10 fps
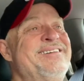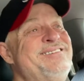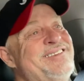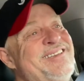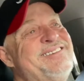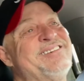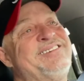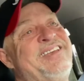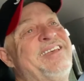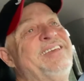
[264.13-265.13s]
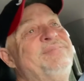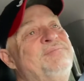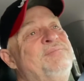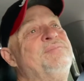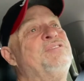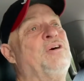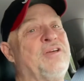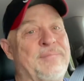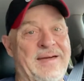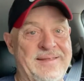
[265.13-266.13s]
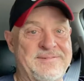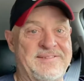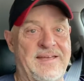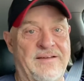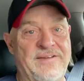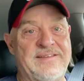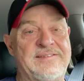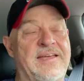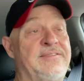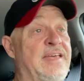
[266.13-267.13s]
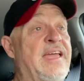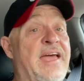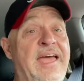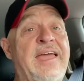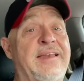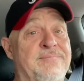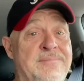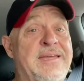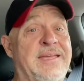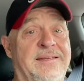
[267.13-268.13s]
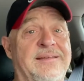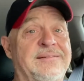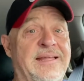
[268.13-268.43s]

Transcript: Jesus said, talking about himself, he said, they hated me, and